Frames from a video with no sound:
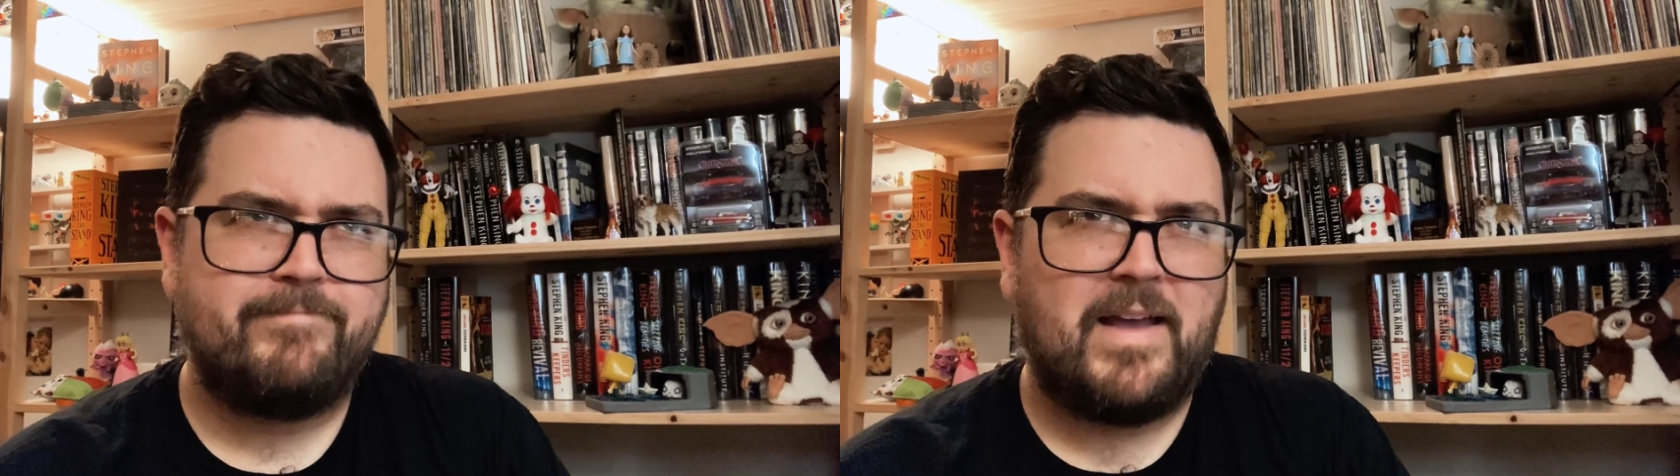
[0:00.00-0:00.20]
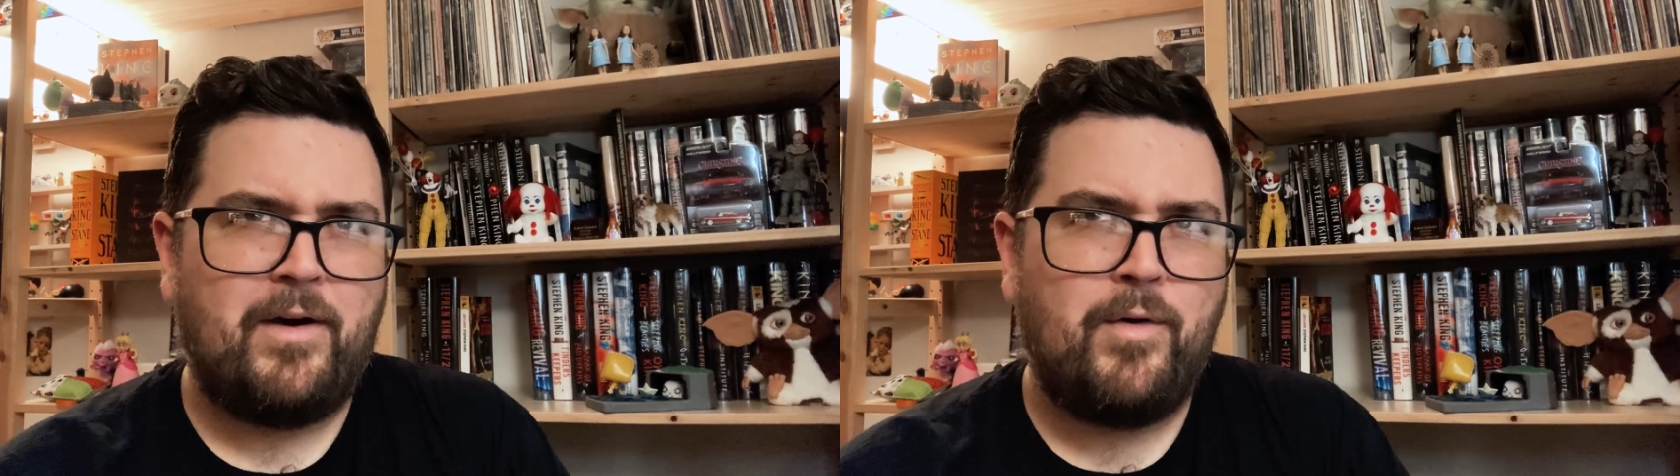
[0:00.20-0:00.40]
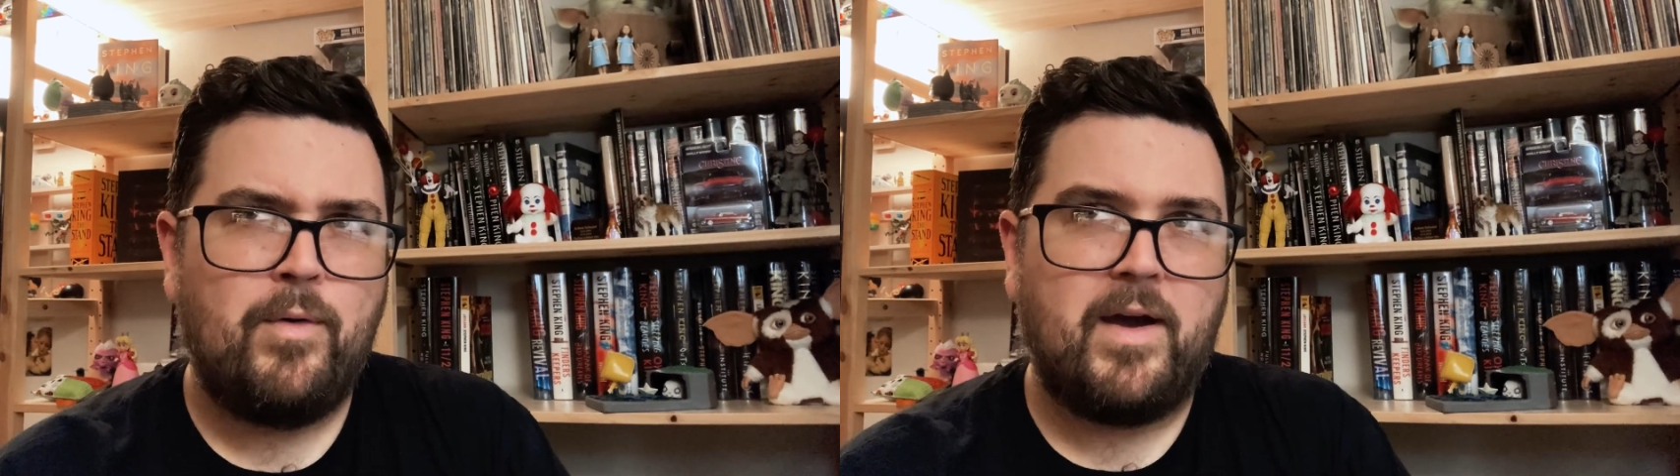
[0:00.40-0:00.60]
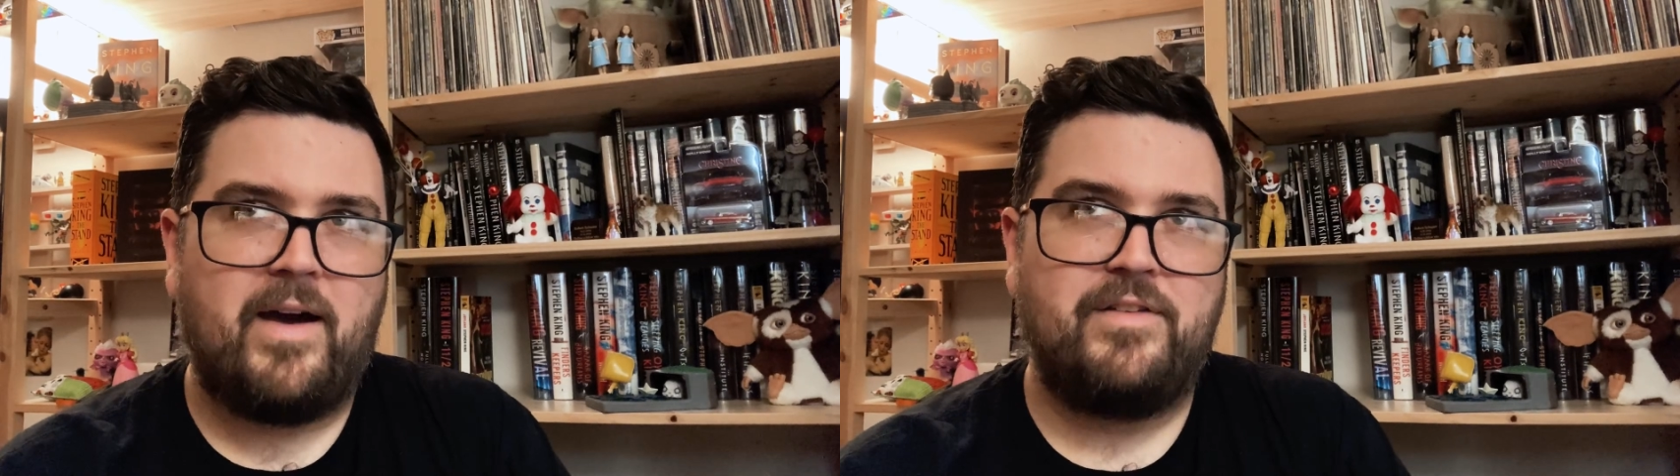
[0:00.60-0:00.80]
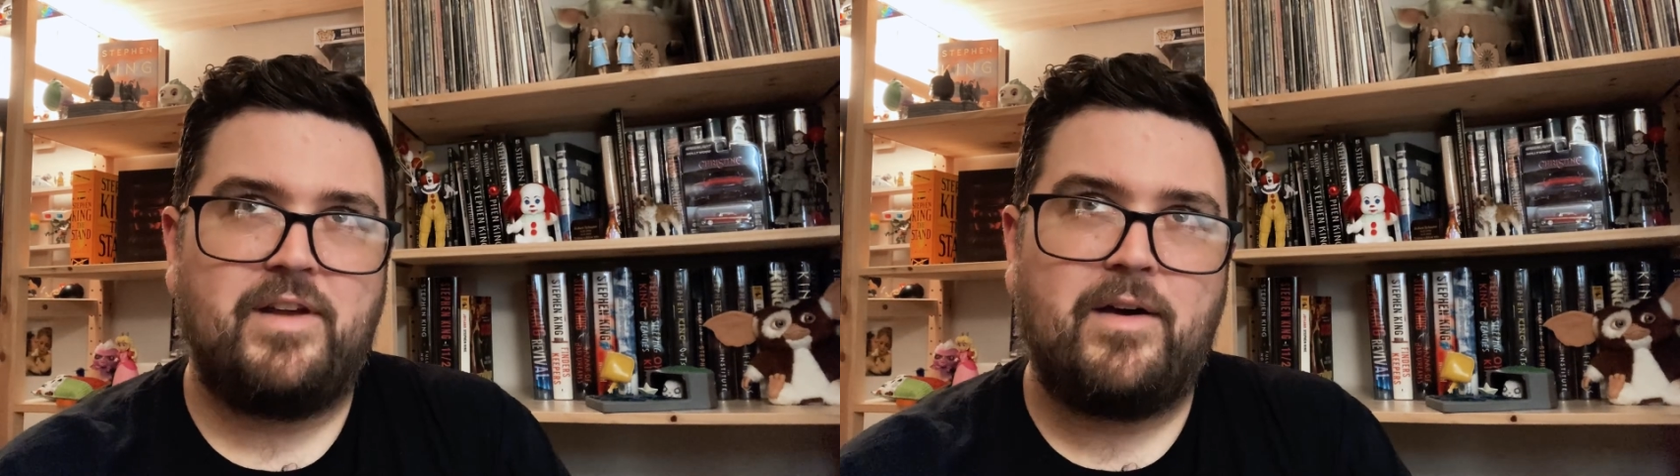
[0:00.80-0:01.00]
oh
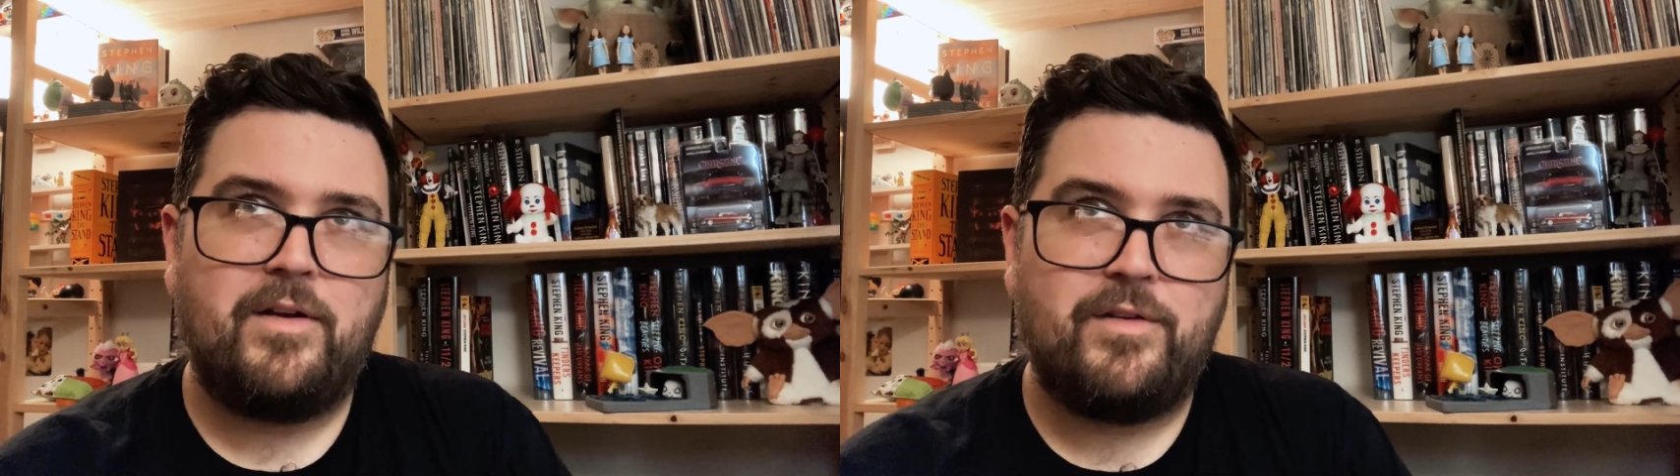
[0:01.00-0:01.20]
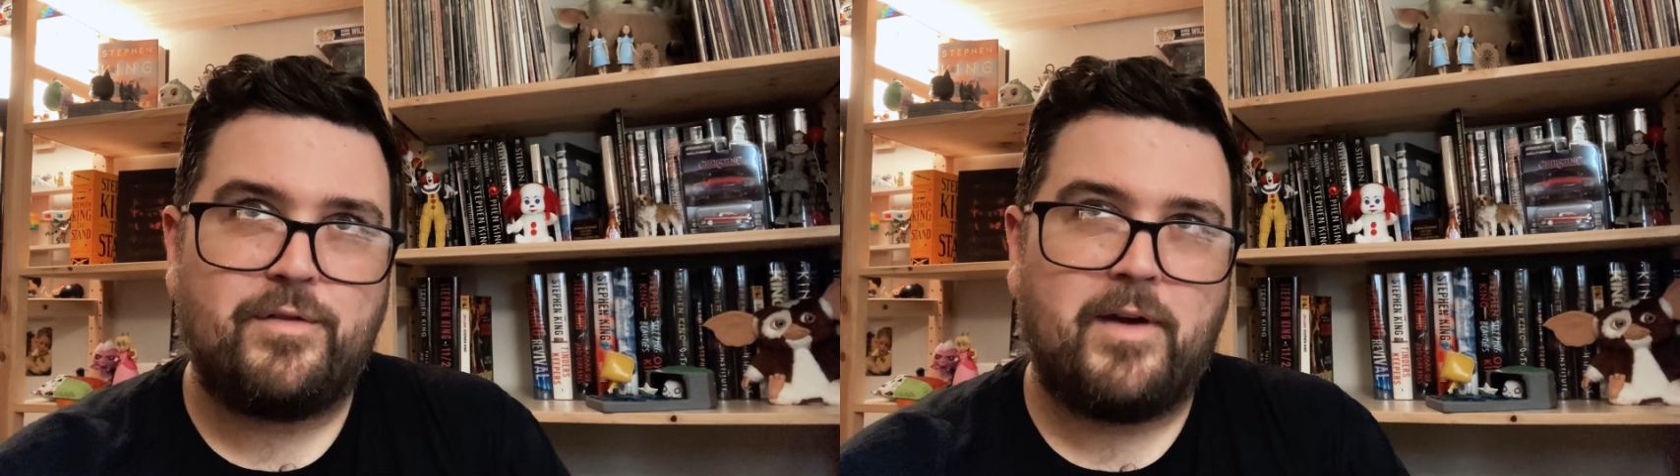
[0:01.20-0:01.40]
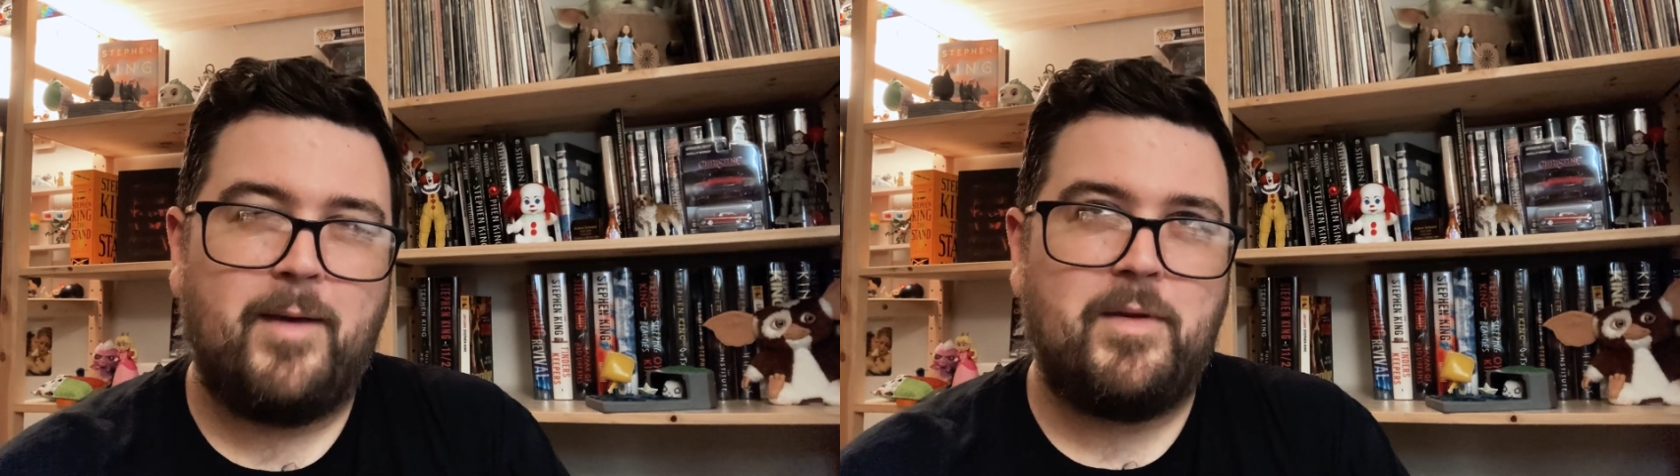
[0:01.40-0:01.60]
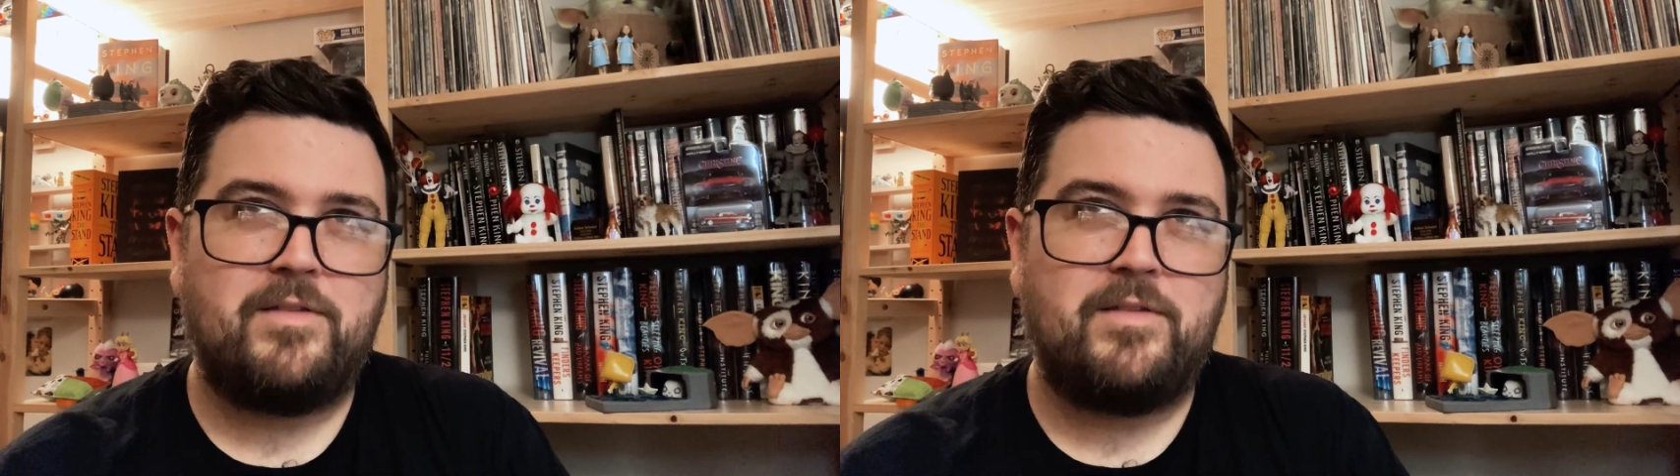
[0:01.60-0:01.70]
gosh, how to describe it?